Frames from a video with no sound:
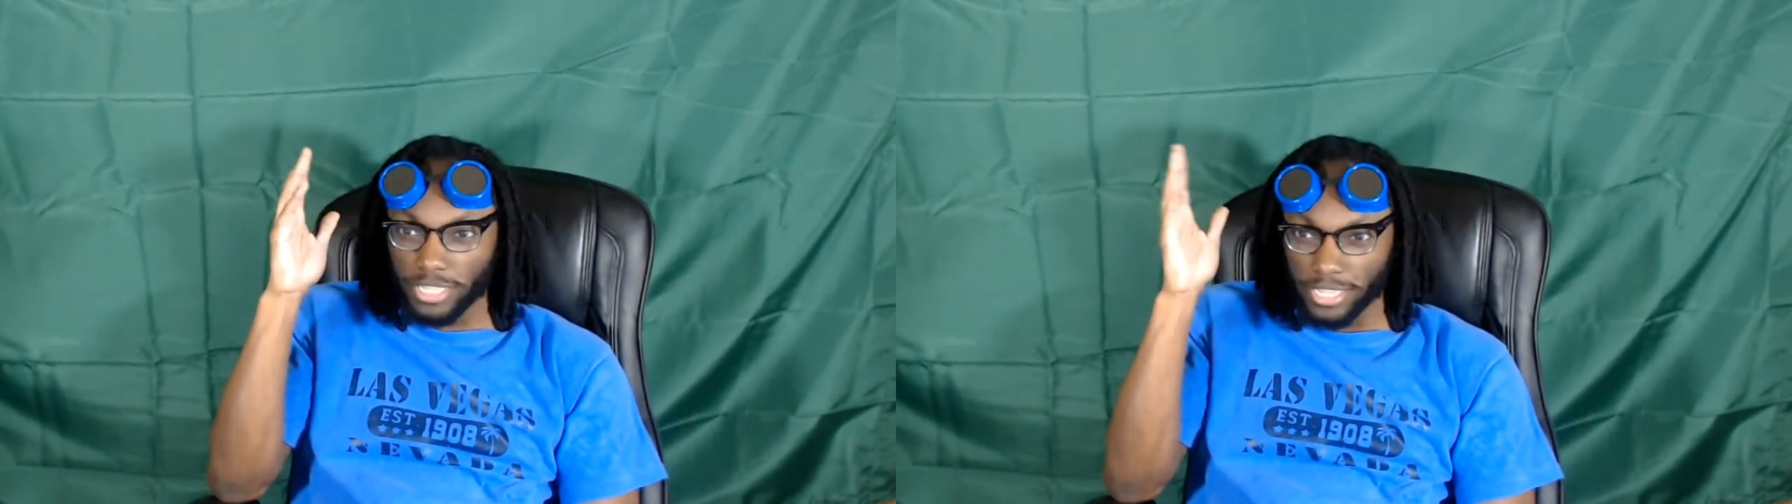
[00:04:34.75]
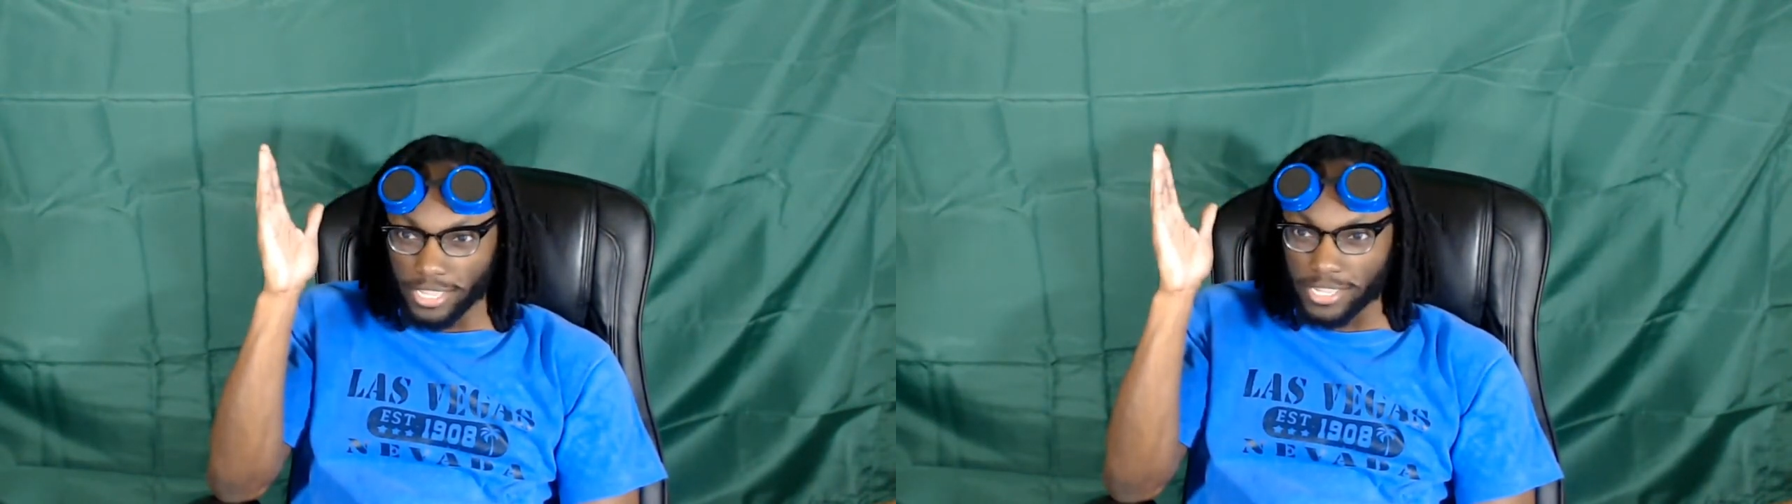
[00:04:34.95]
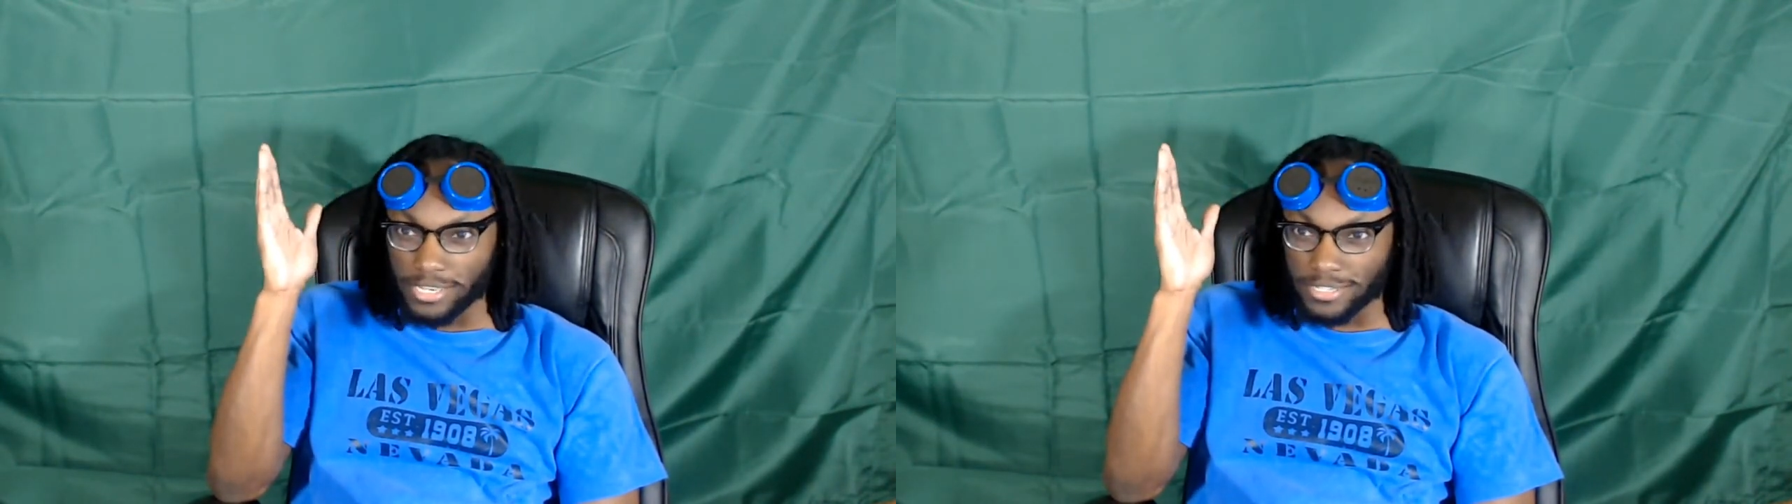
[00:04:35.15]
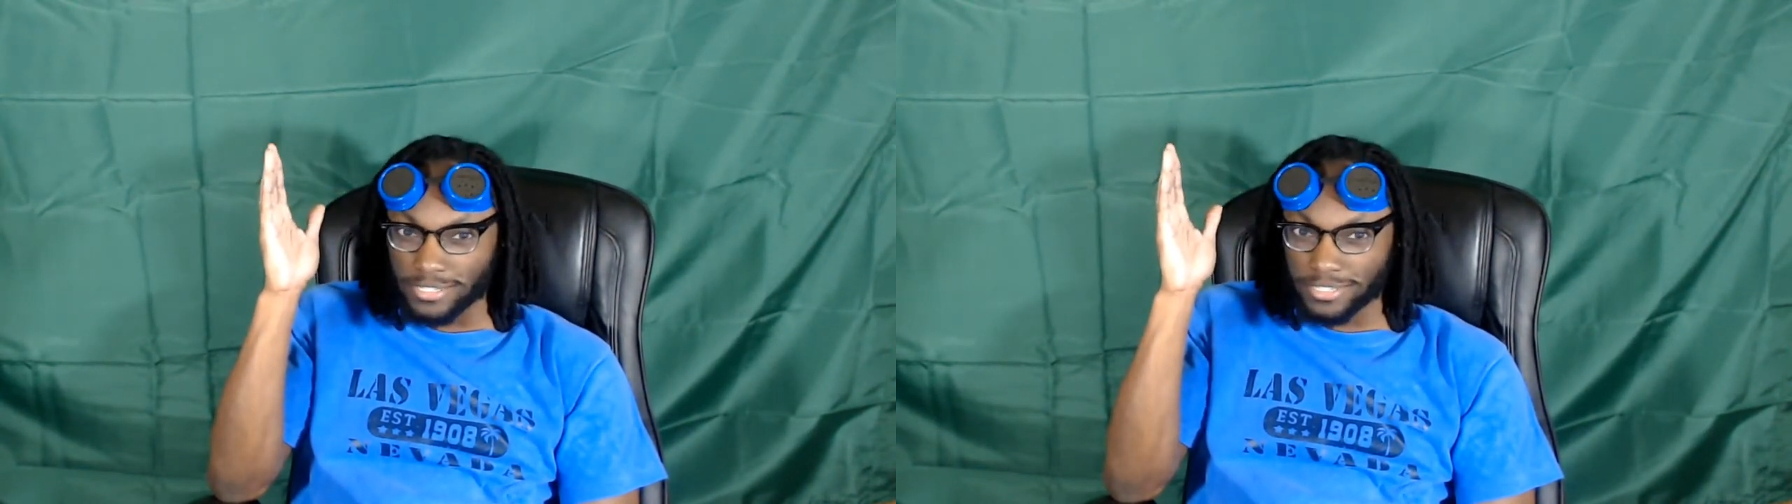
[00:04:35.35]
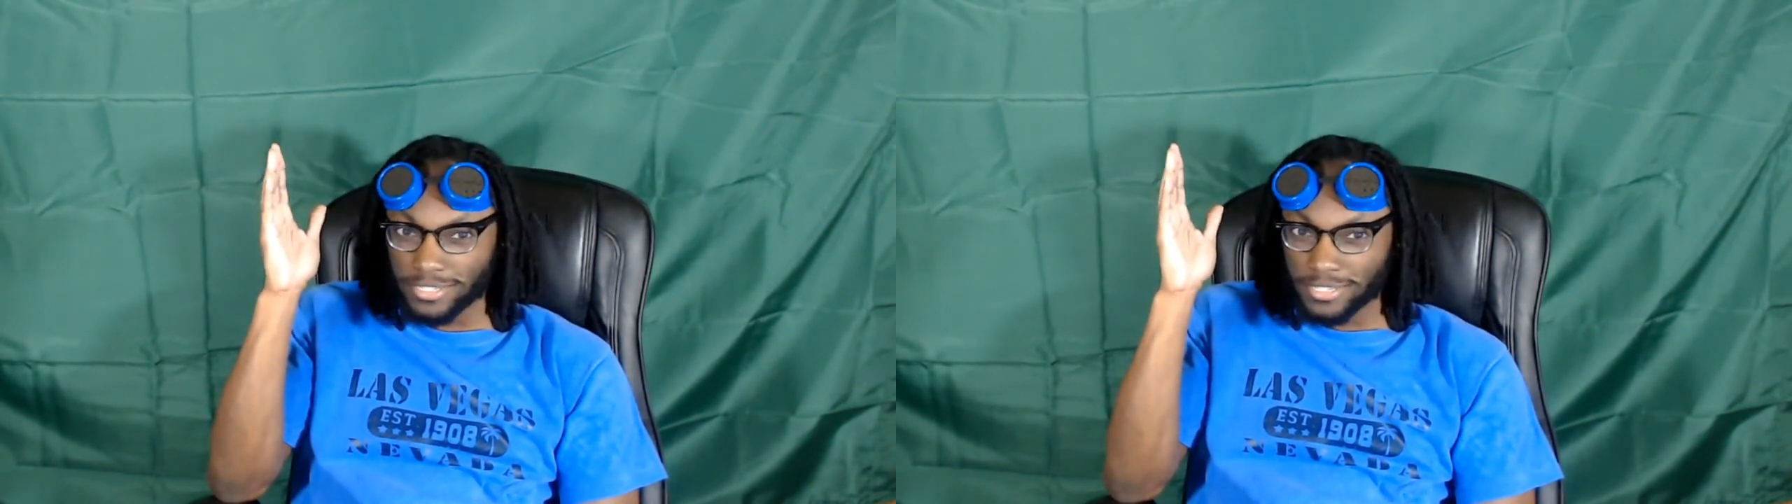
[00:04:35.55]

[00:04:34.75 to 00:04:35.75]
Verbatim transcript: hid